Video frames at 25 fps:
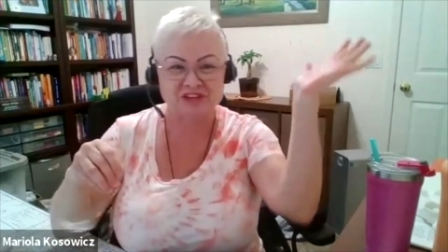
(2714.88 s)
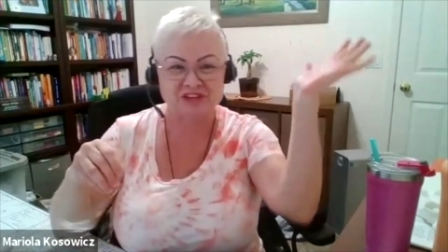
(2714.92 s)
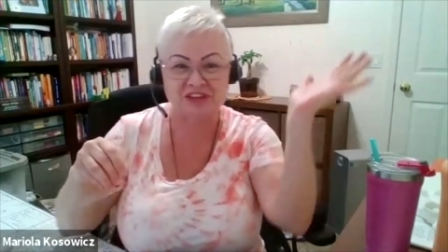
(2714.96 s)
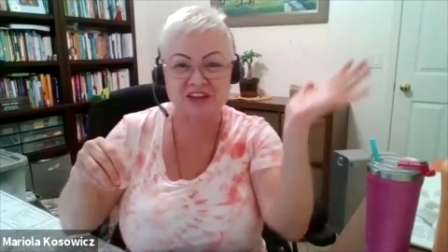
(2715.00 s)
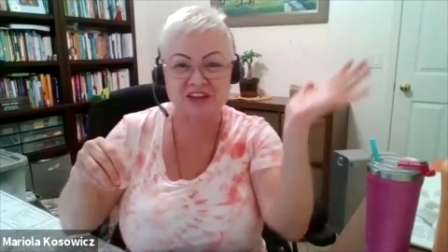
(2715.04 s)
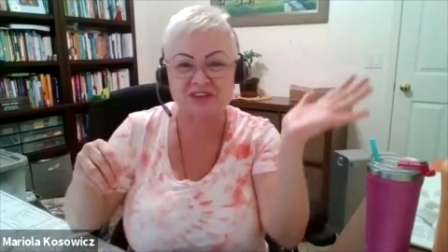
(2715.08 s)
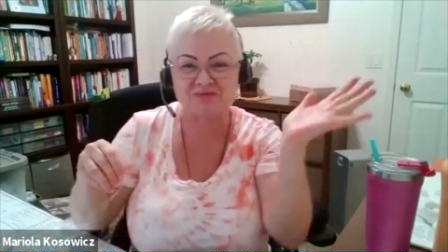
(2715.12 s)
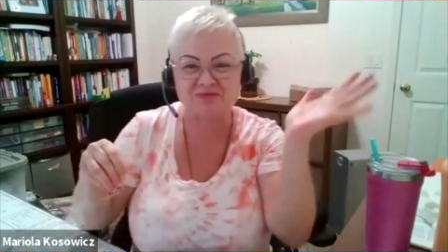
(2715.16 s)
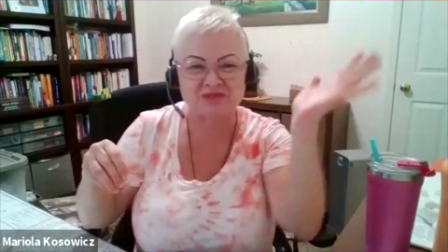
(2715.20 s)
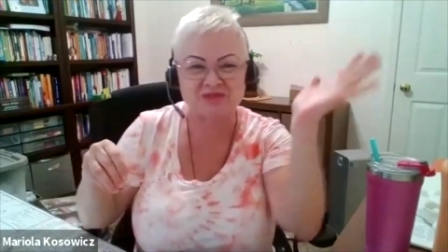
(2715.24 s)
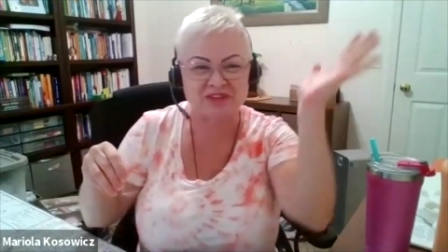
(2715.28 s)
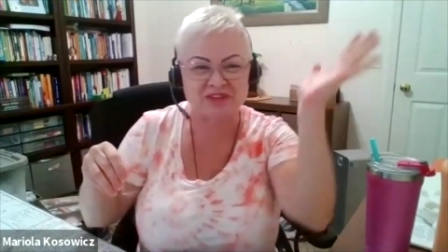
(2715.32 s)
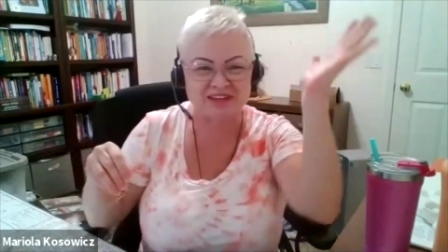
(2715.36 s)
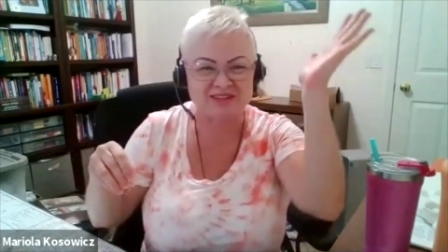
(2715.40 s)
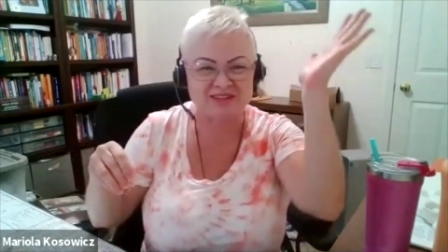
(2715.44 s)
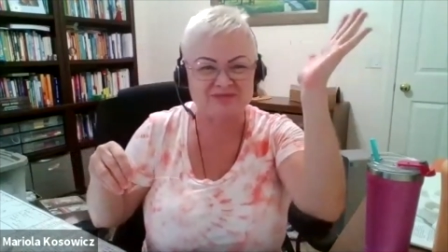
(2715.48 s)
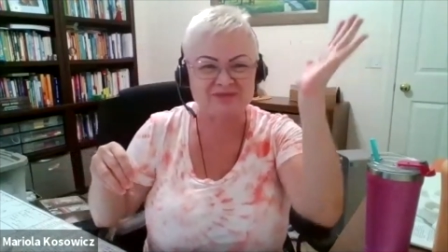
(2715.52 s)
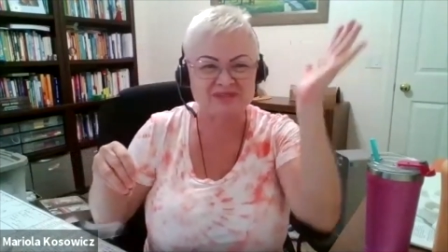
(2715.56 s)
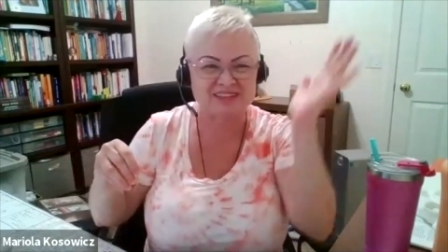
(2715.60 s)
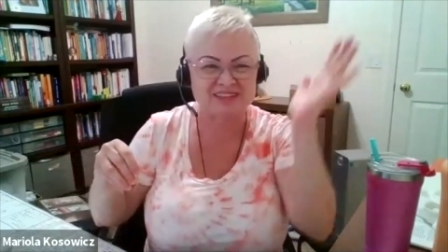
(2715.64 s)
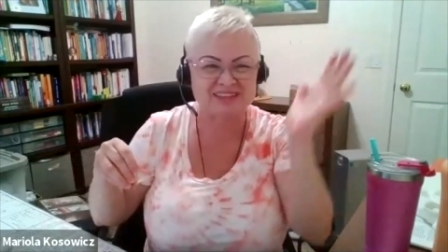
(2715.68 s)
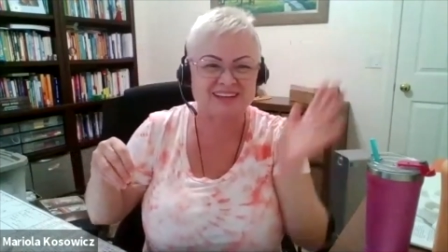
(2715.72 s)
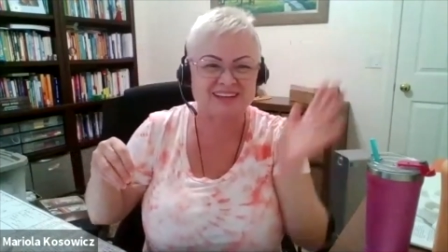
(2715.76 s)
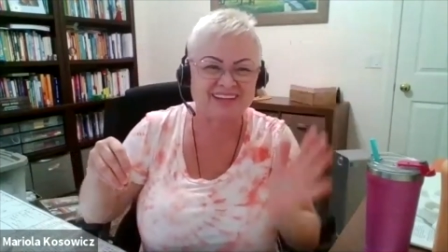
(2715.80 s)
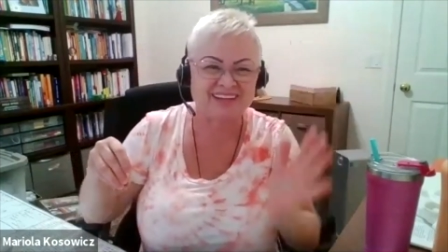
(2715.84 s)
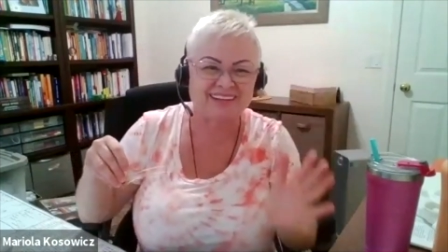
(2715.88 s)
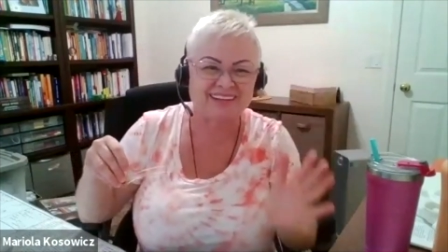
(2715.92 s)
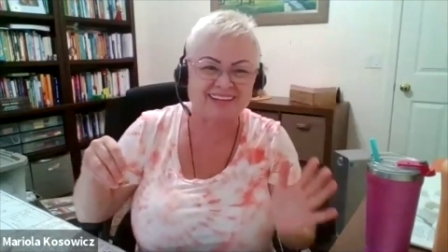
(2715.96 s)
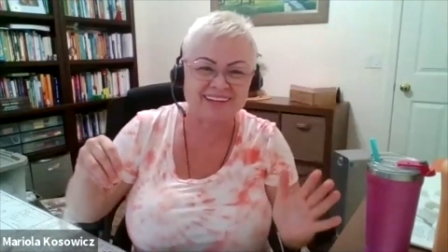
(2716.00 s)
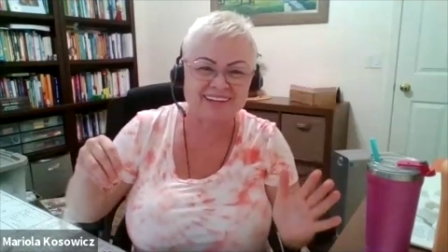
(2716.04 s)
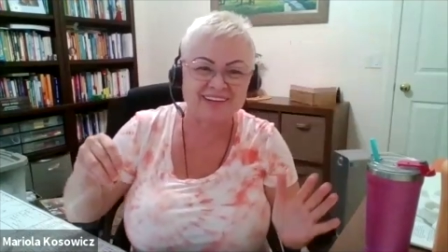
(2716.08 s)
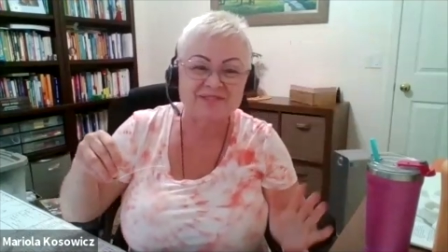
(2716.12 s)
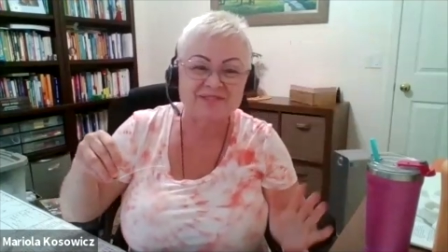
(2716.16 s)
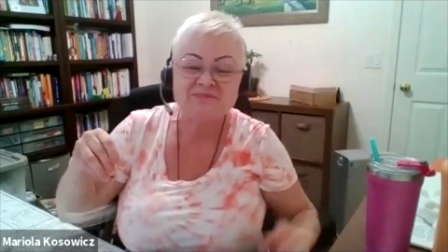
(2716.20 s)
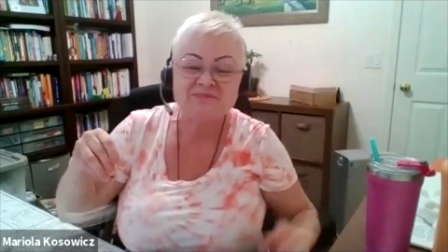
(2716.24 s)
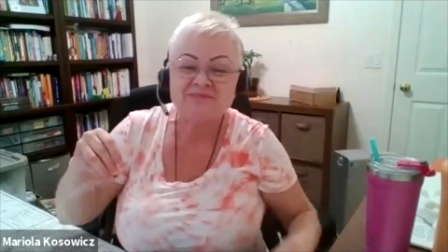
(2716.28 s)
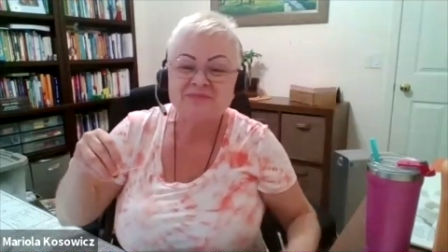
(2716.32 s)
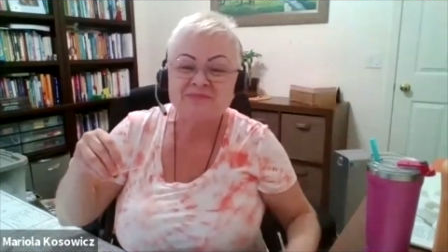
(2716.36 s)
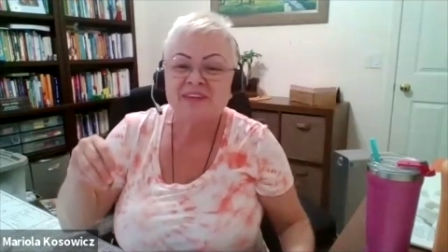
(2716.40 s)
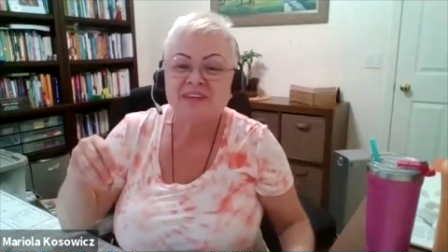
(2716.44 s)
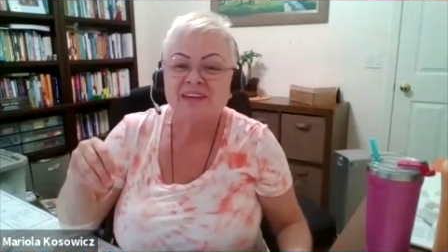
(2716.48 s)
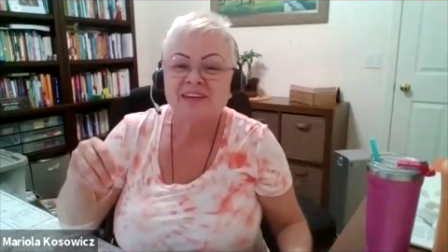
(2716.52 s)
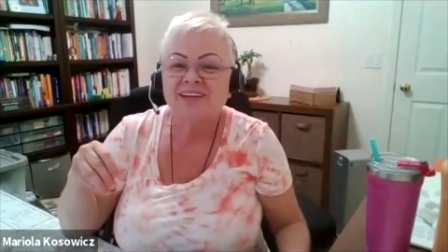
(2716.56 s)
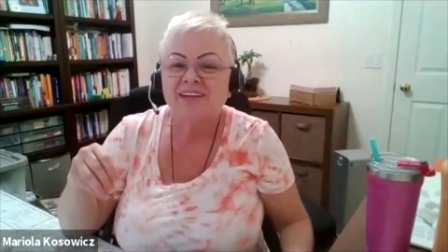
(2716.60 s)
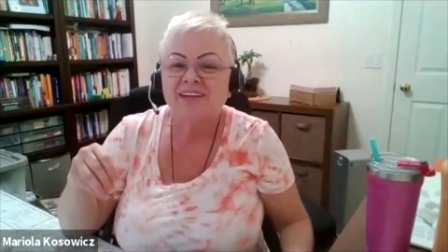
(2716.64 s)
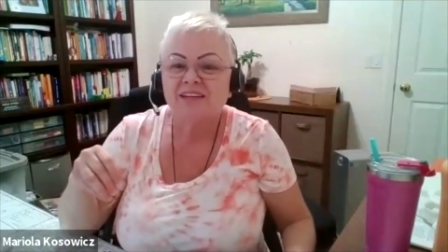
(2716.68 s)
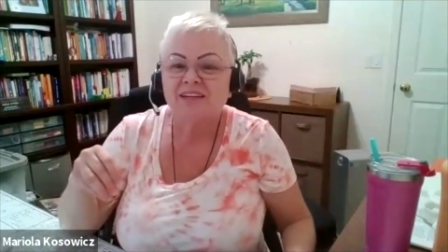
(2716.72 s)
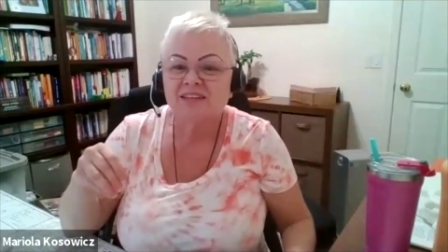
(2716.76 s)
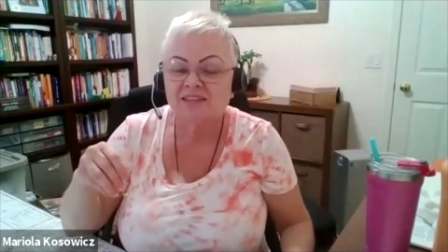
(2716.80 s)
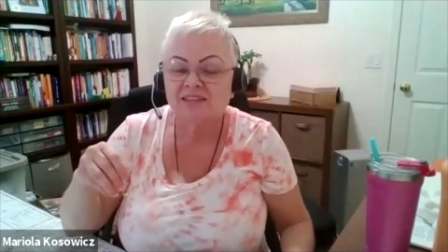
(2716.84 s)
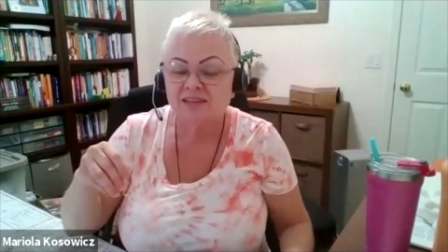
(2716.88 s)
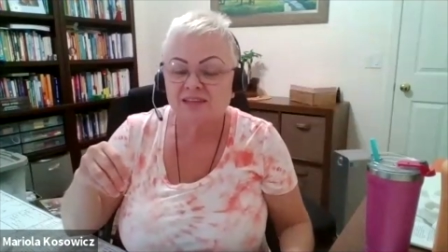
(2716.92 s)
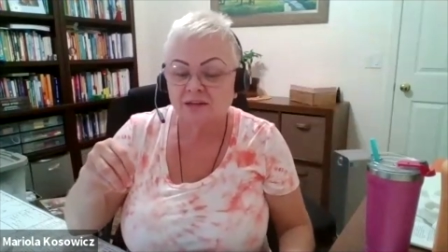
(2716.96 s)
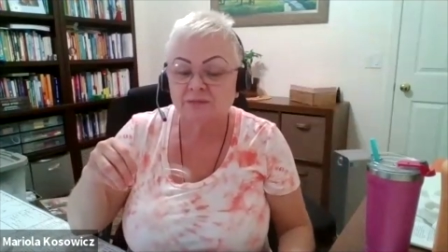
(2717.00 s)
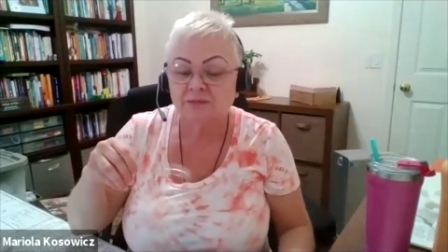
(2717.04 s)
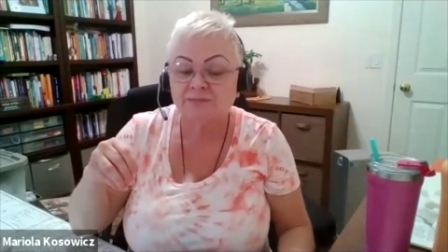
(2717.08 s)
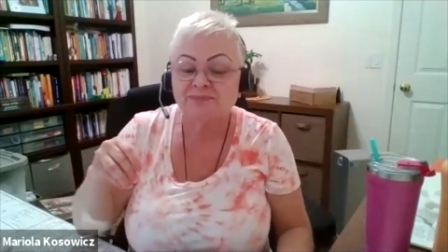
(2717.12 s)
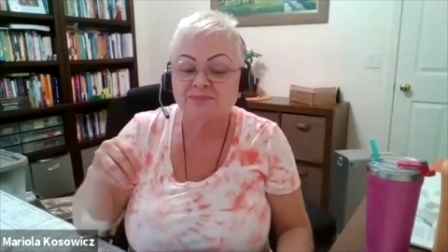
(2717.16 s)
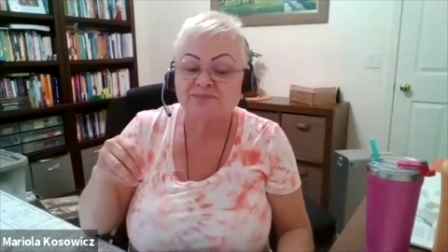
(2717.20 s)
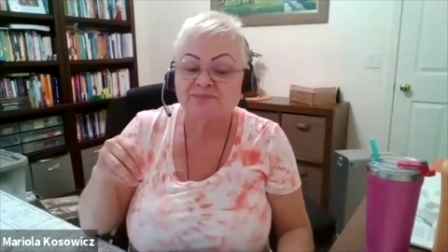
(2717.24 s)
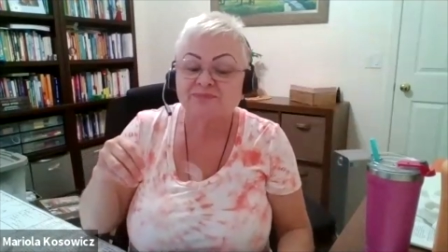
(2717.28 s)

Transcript: That's what I am saying. So